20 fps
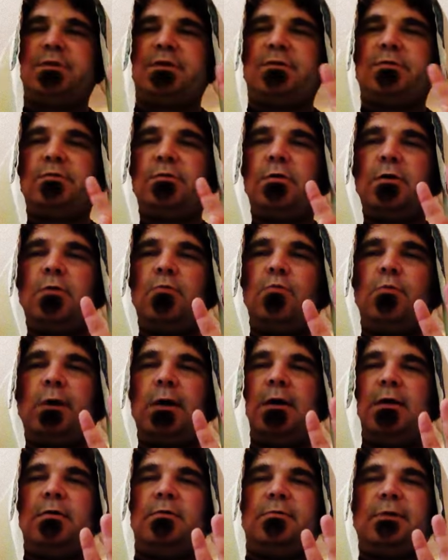that the Lord
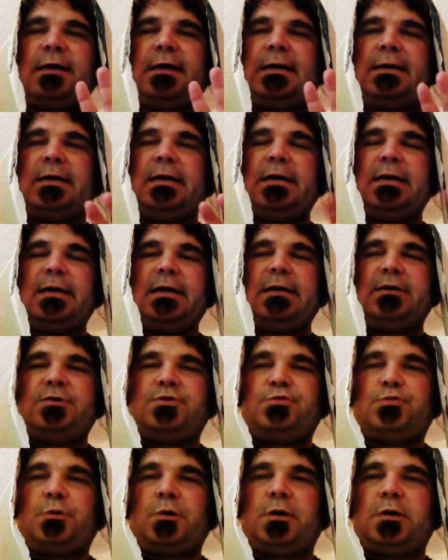will let get
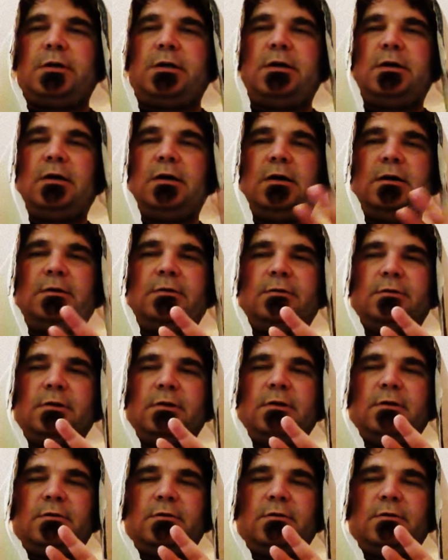drunk on